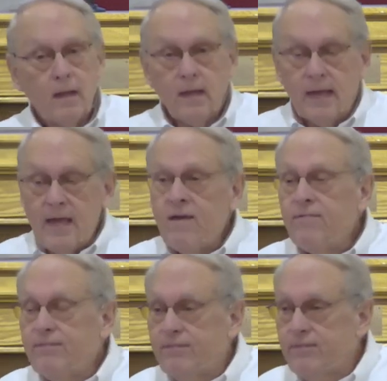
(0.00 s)

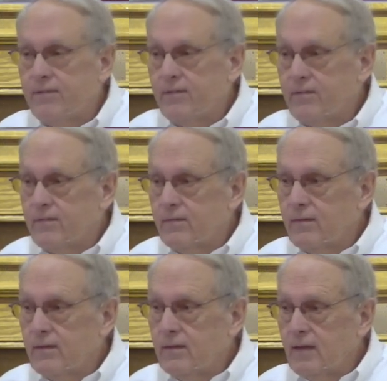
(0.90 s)
if
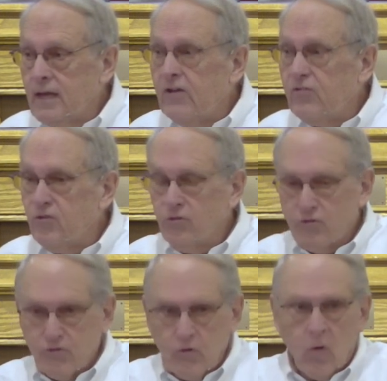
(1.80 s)
each
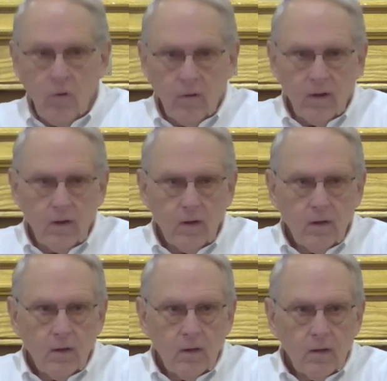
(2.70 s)
story
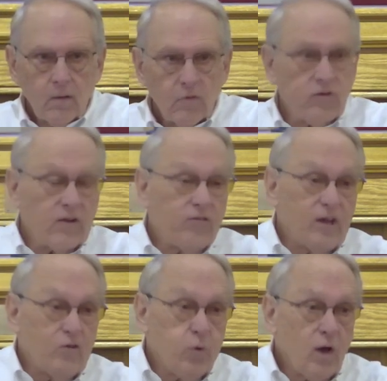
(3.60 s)
was, let's say,
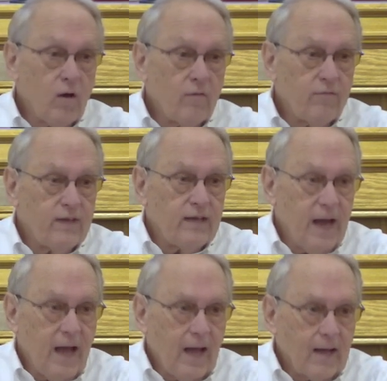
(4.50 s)
12 feet
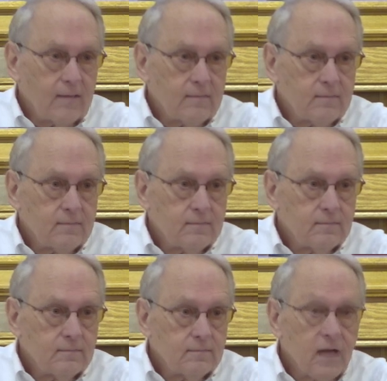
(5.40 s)
high,
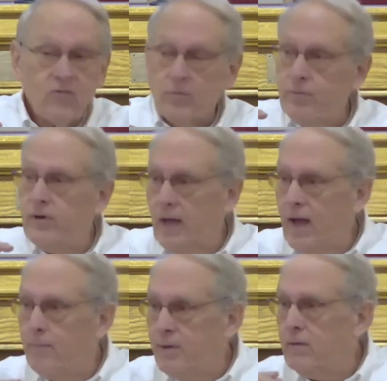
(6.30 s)
that's a pretty high
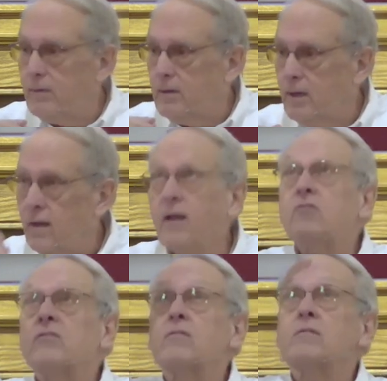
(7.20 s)
building. Uh,
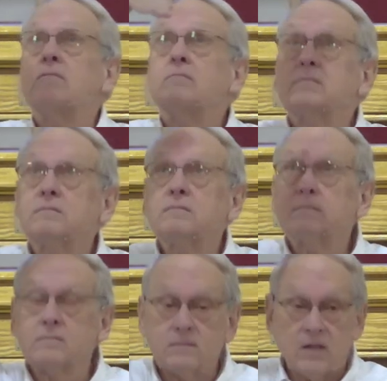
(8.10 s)
that's,
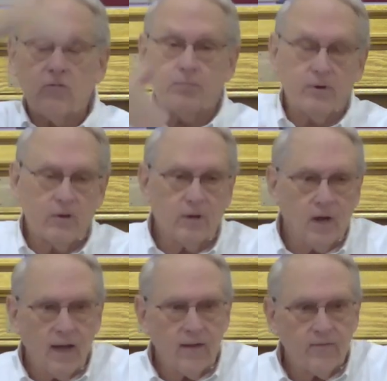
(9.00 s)
that's pretty good
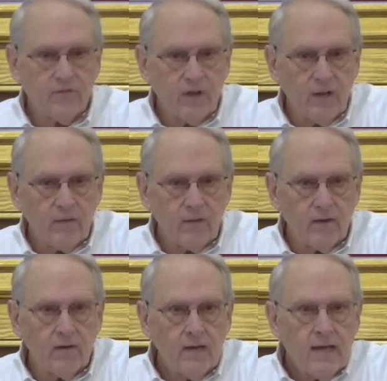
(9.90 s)
height ceiling
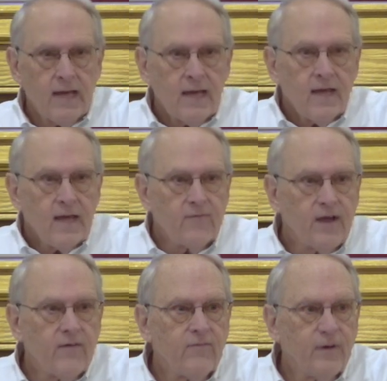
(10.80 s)
there. If
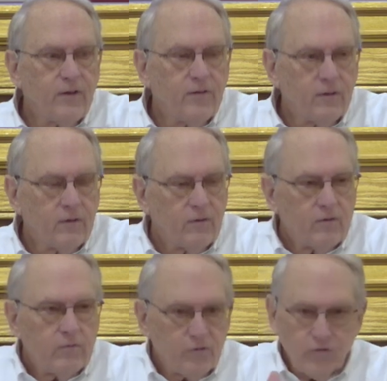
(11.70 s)
every
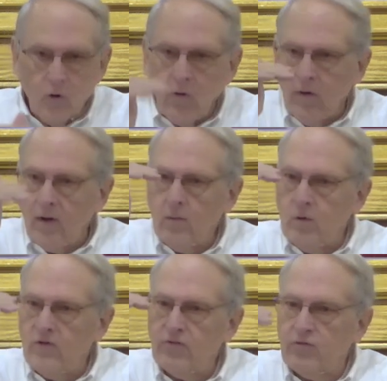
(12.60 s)
story
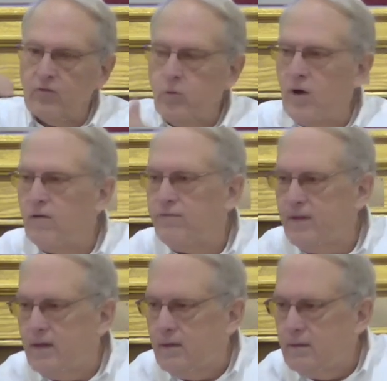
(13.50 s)
was 12
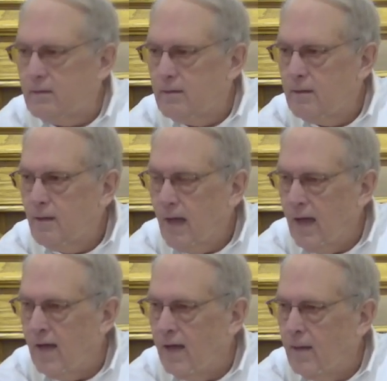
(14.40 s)
feet high,